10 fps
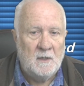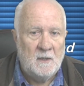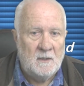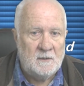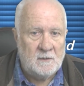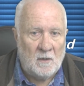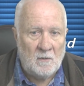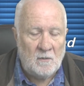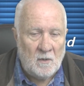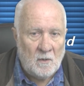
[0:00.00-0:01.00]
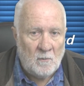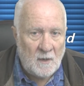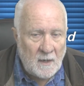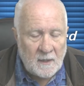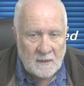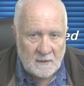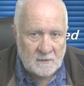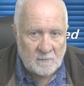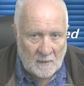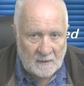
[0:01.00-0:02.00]
So we're here
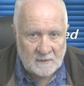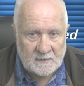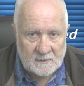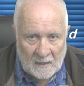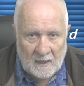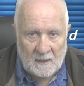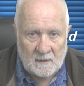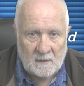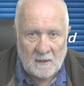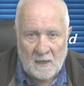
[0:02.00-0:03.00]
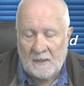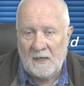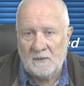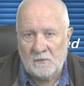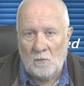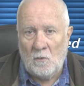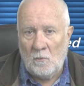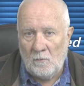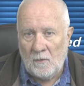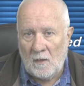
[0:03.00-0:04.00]
to make a stand against
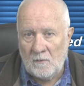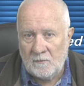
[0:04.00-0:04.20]
all those